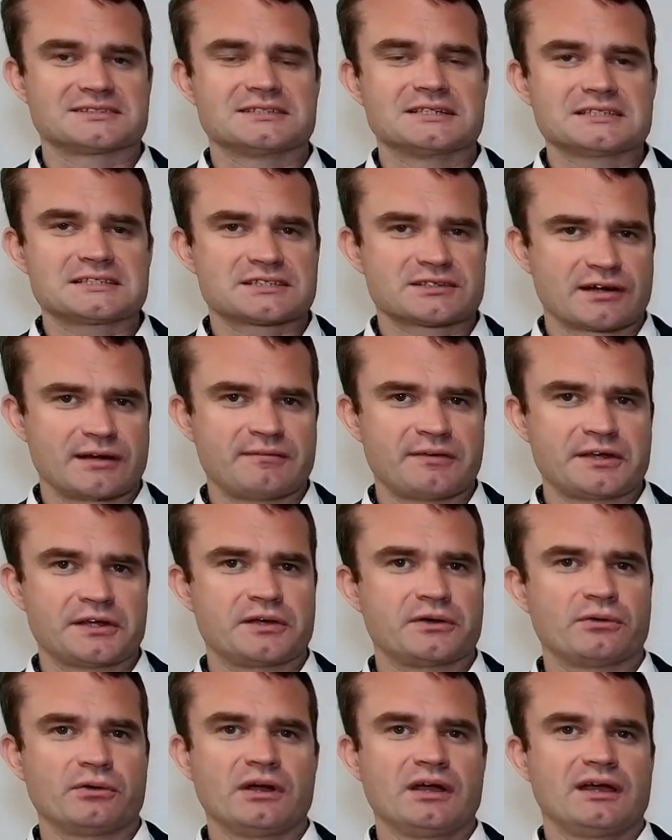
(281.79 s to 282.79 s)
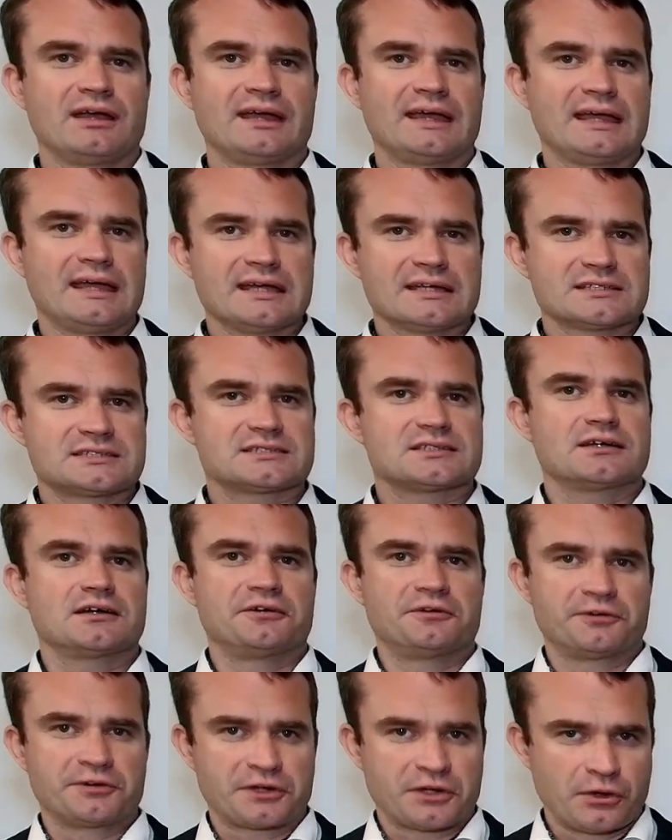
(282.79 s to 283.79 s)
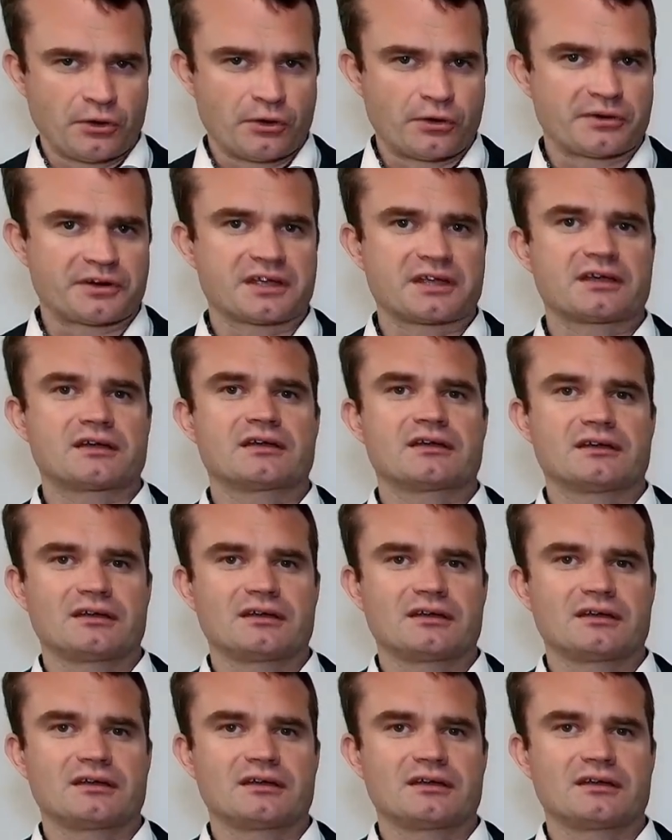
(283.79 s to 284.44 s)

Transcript: this revenue is recurring